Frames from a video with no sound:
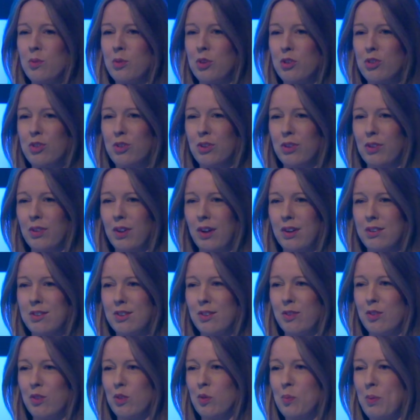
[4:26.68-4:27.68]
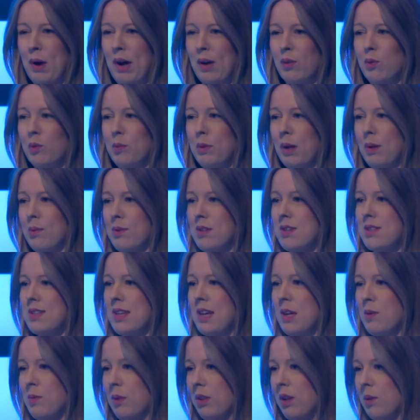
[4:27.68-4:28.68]
I'm not sure if those of you from the back will be able to
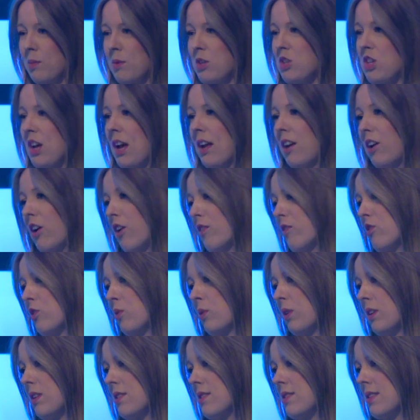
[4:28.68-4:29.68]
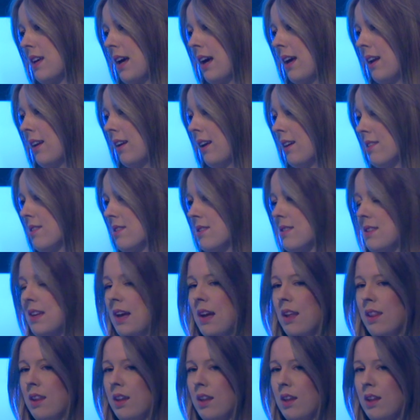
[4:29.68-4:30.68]
see, but they'll be shared afterwards. And as I
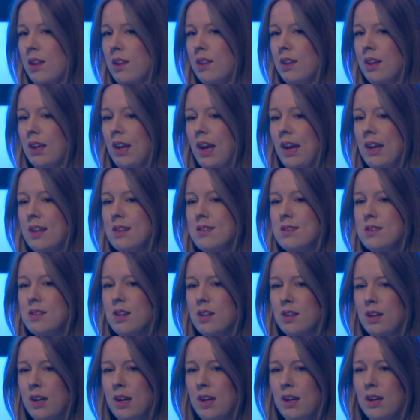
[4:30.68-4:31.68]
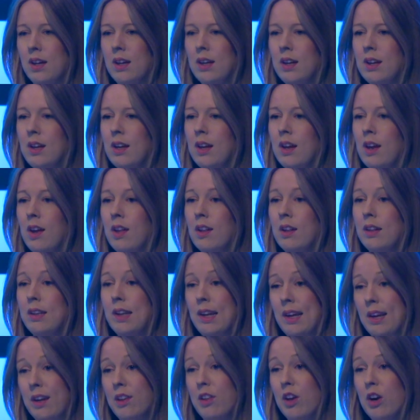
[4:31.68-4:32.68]
say, the case study
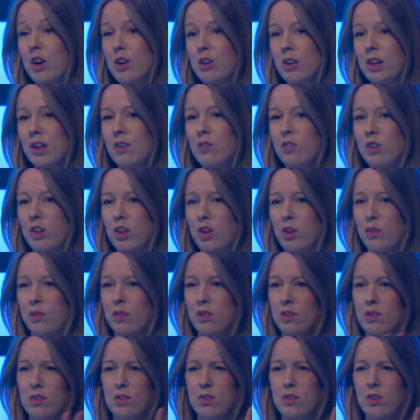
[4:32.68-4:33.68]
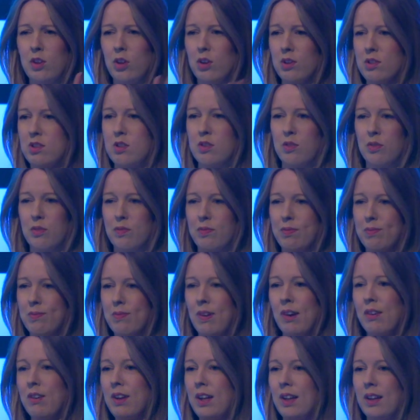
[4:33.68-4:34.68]
link that I'll give you, there's lots of
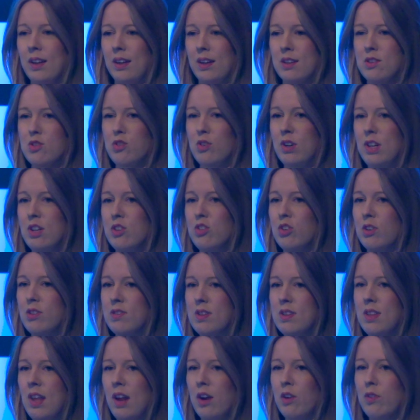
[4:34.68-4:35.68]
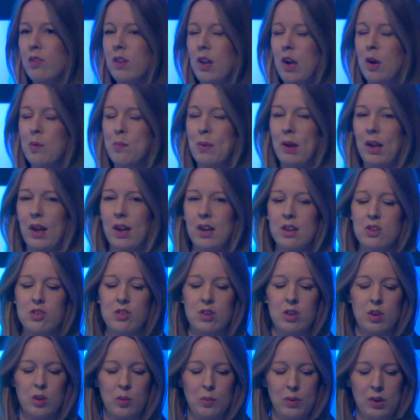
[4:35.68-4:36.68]
very clear screenshots in there of the
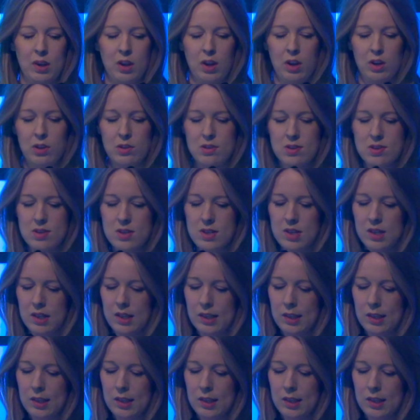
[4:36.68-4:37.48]
application that we used.